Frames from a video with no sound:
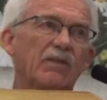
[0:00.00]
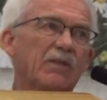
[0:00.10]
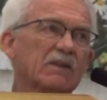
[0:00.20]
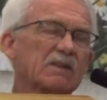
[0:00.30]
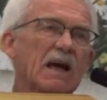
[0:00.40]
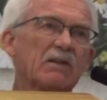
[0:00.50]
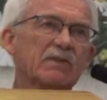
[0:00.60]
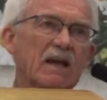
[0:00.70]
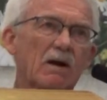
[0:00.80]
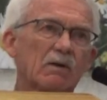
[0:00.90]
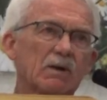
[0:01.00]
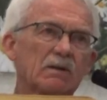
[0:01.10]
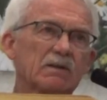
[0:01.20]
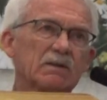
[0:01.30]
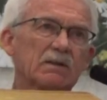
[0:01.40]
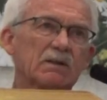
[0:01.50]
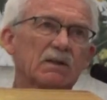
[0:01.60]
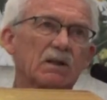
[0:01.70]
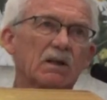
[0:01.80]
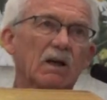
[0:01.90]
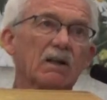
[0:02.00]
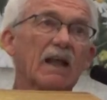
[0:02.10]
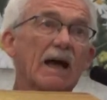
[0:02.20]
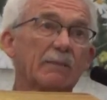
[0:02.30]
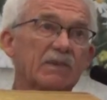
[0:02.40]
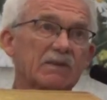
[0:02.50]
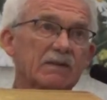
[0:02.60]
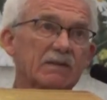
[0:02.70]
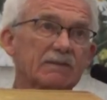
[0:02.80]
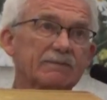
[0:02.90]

the South Tower collapsed.